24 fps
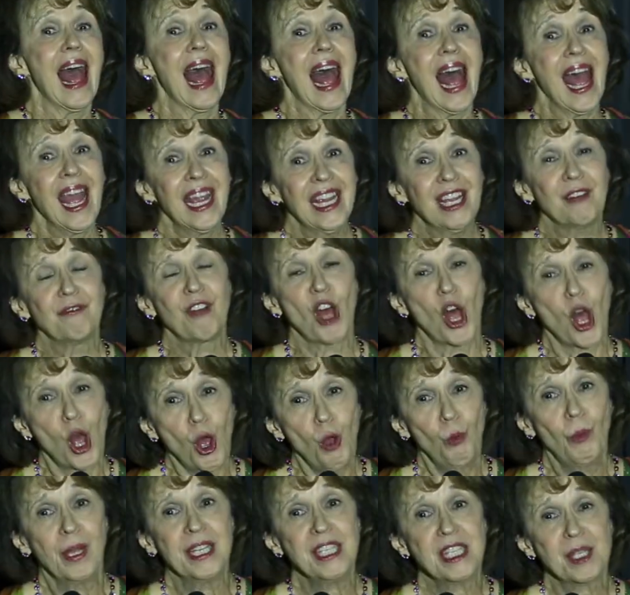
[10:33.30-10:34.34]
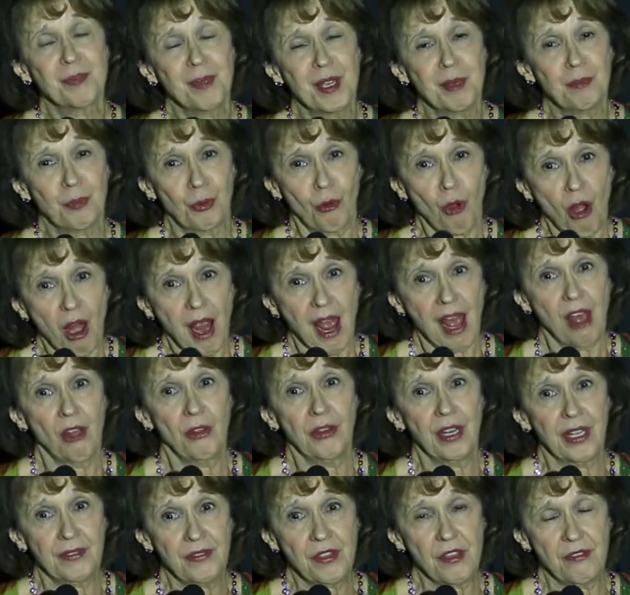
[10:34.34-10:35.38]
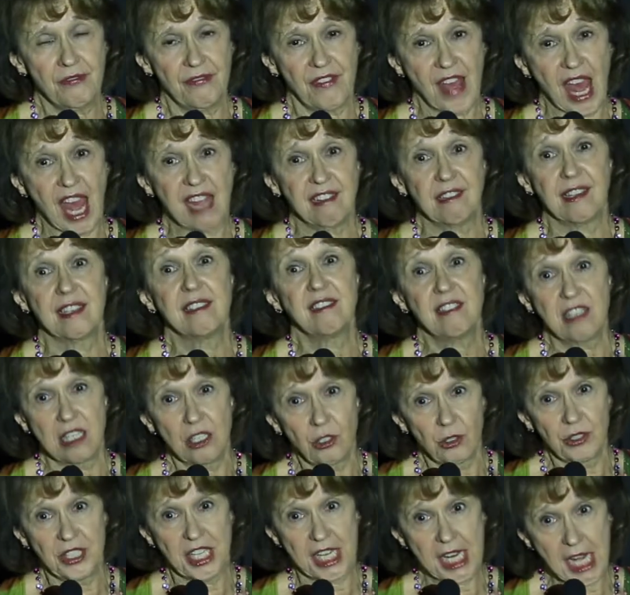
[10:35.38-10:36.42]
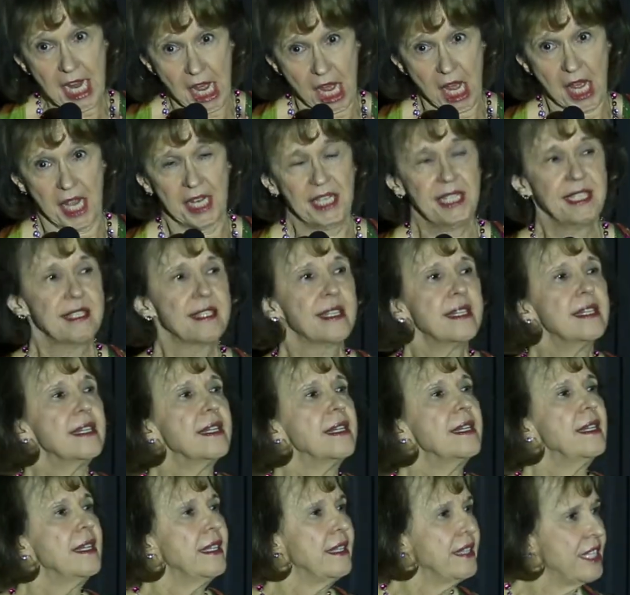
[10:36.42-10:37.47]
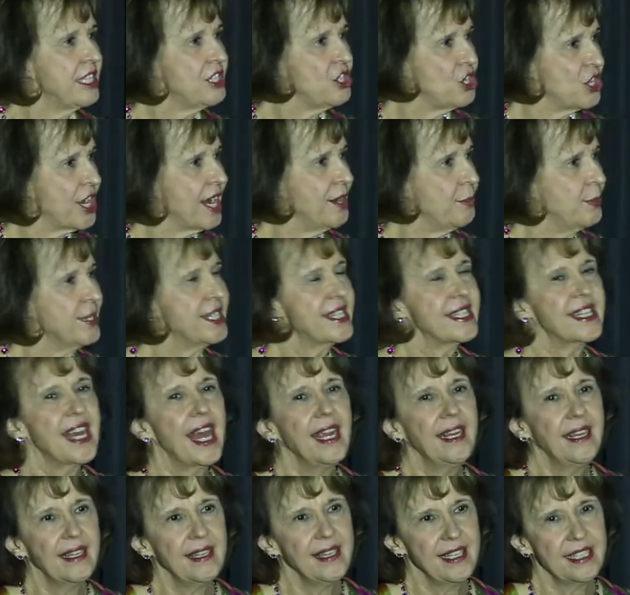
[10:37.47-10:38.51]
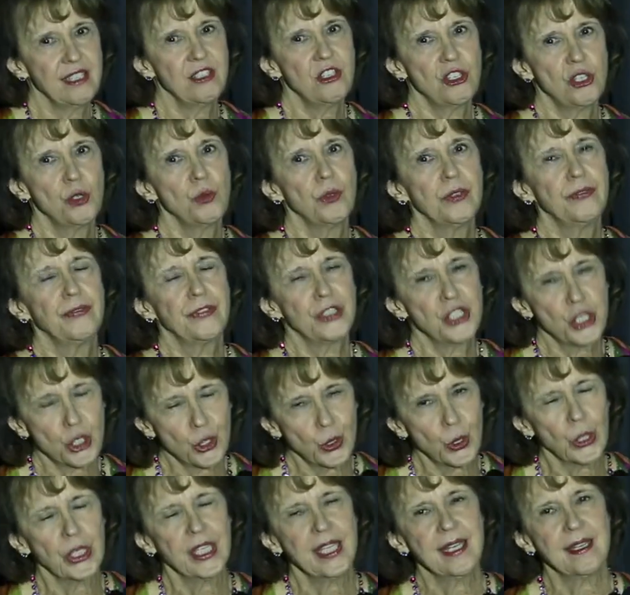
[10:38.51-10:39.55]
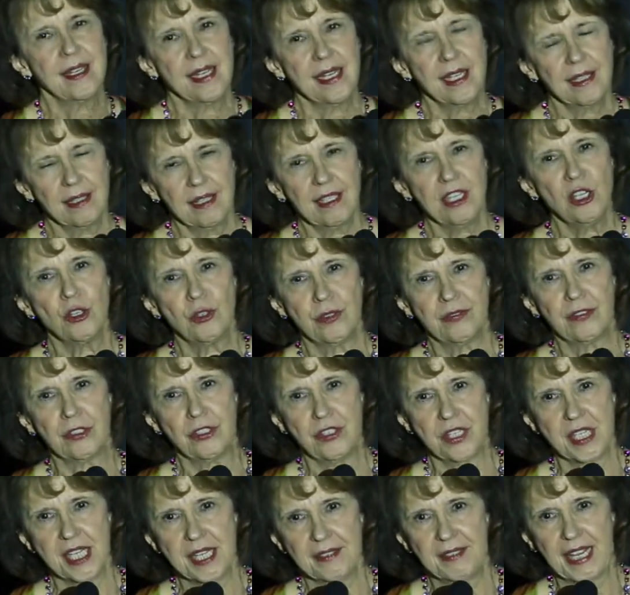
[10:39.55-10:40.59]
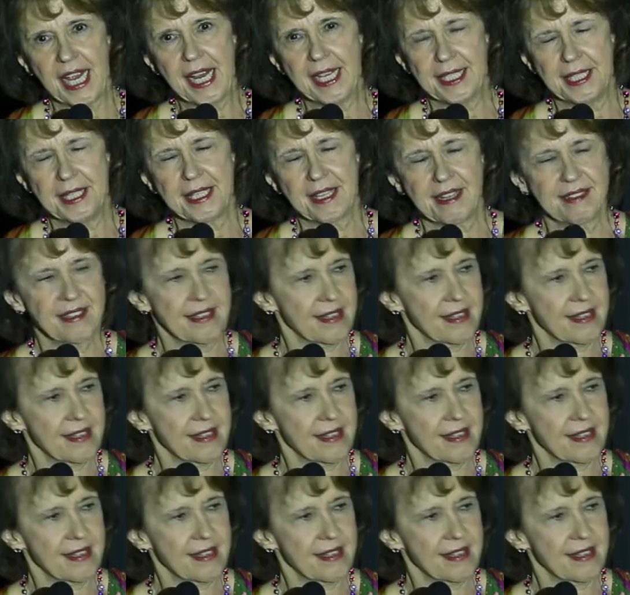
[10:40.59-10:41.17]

I have always been proud of the fact until tonight that Jay was taken into a fraternity at the University of Kansas.